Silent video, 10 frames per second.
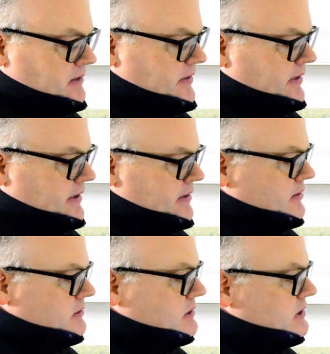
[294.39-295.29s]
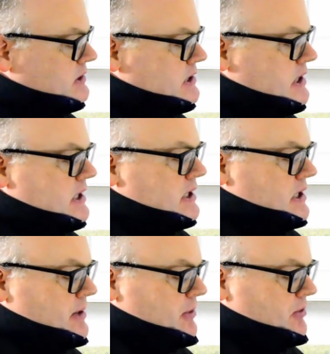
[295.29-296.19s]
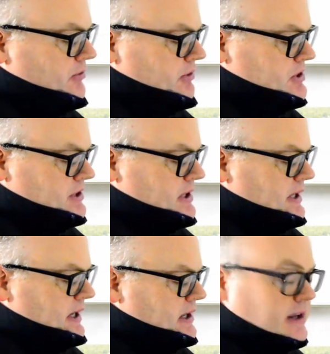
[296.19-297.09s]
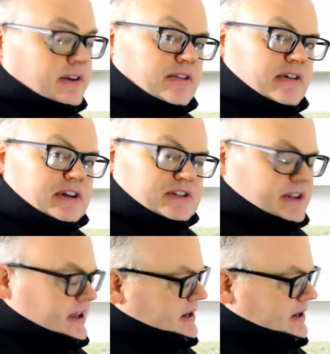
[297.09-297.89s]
very little. They mostly just didn't get into things that they